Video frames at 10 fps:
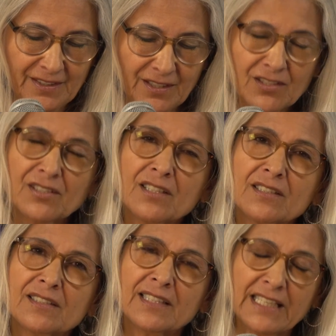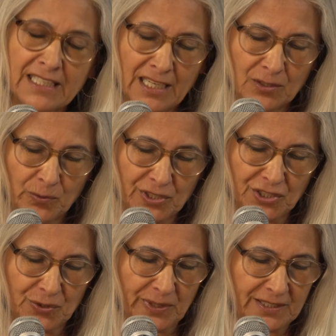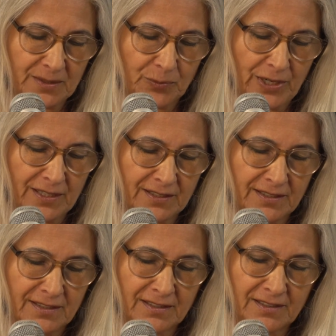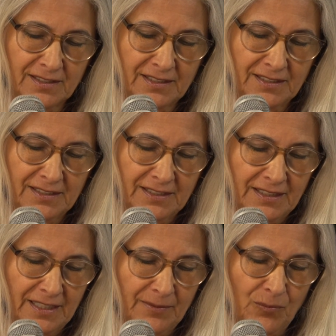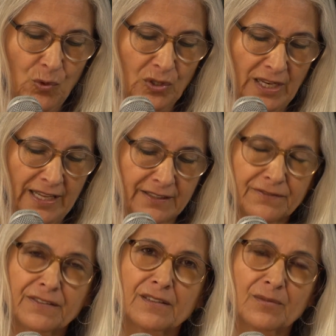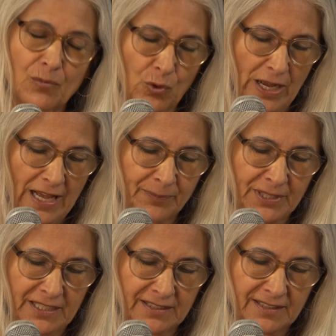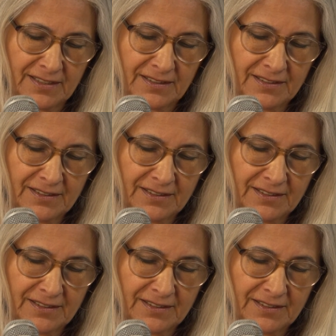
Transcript: "Does this thing I wish to express more life, more happiness,